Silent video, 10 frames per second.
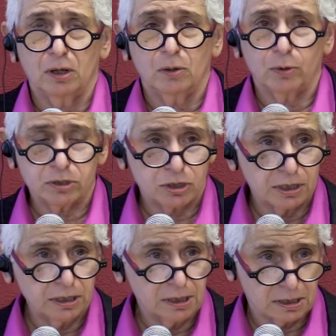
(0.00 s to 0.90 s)
What
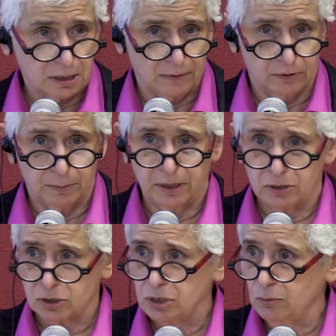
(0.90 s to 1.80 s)
she discovered,
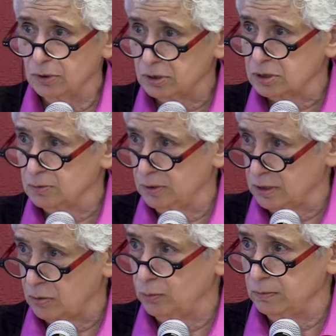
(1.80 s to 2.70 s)
because she works
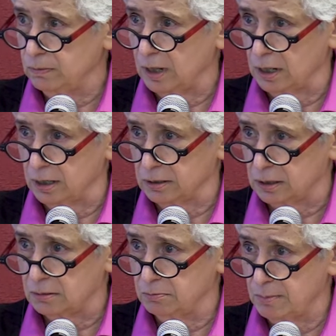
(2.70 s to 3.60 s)
with
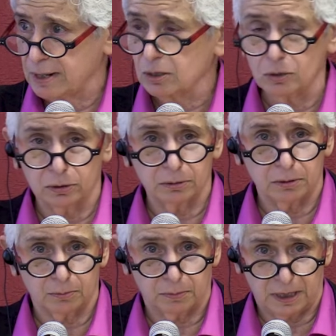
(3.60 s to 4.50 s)
medical
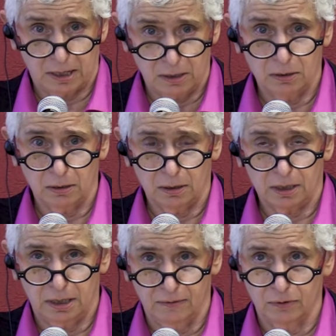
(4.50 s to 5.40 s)

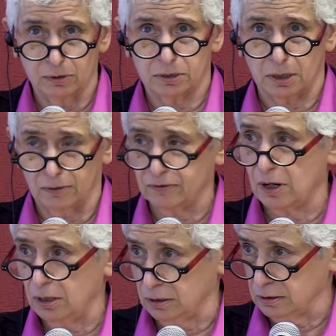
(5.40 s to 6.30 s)
caregivers of
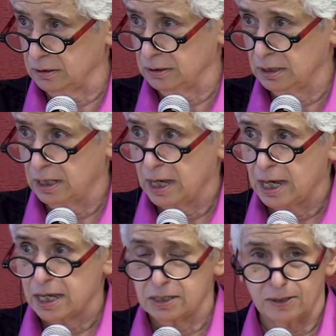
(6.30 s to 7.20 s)
color,
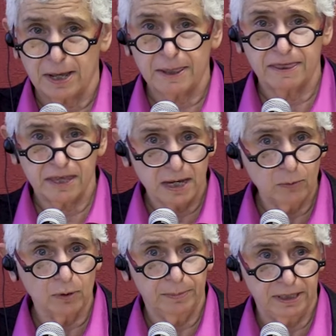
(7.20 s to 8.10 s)
is that they
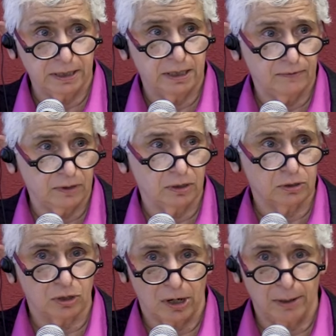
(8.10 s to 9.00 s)
were being given the
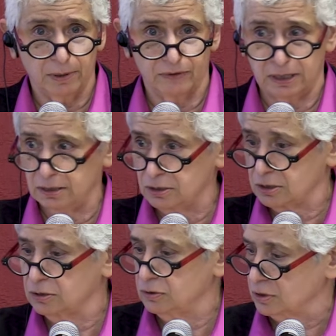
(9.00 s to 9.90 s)
job of the
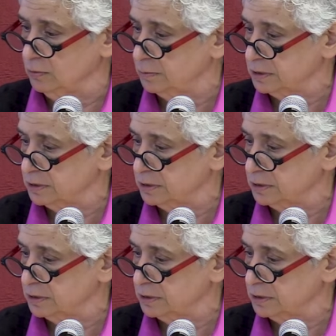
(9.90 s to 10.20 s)
institution,